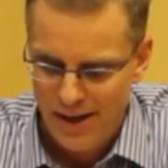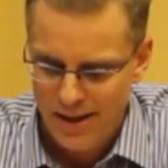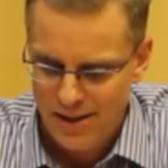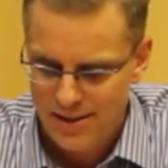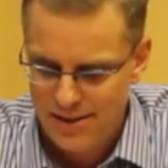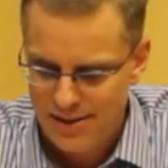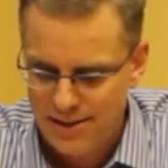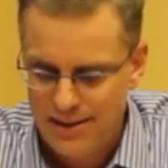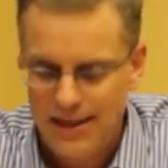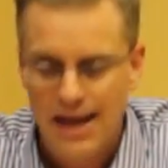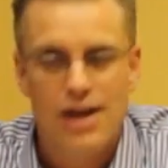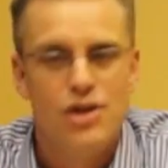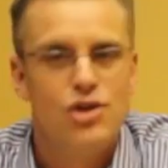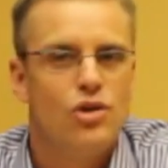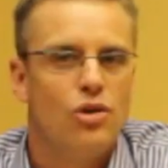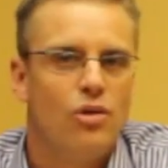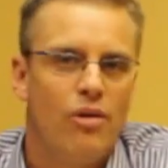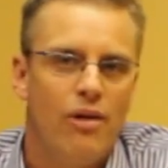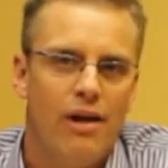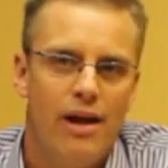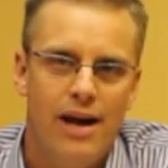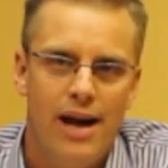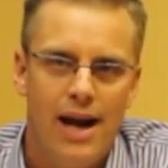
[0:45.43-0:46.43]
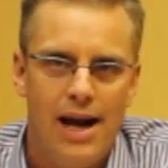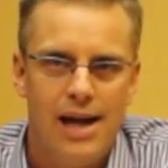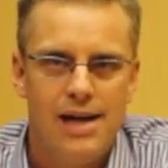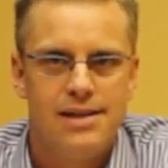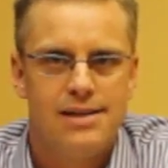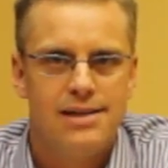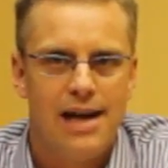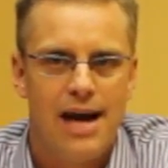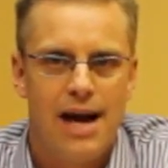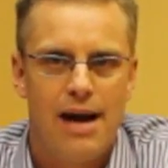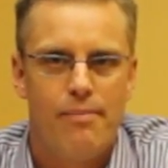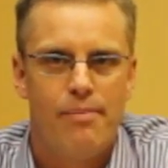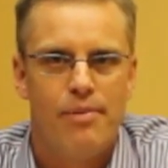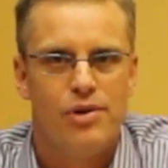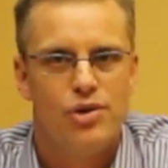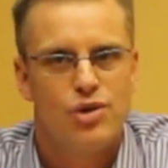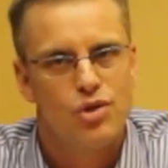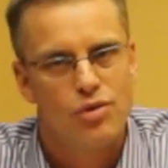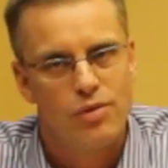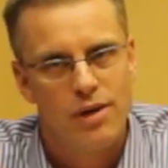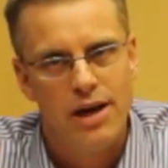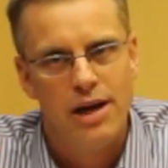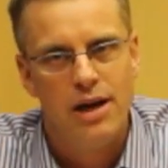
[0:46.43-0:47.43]
to schedule an ASAP
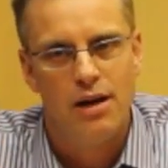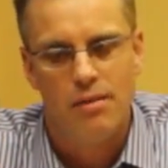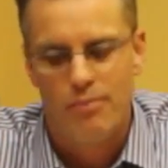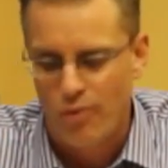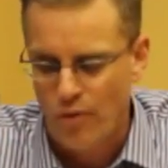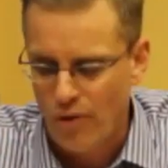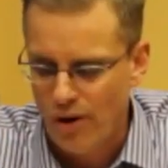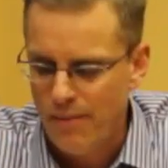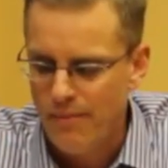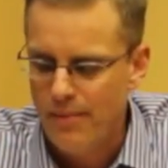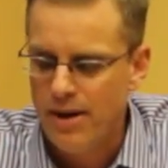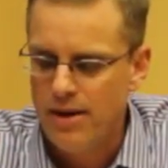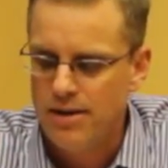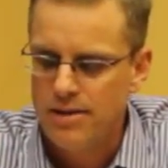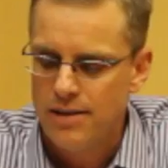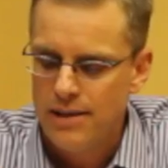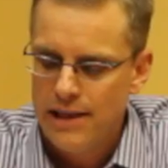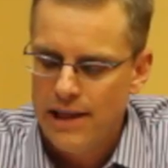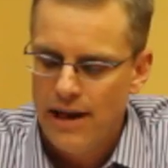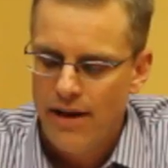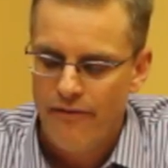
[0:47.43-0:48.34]
training appointment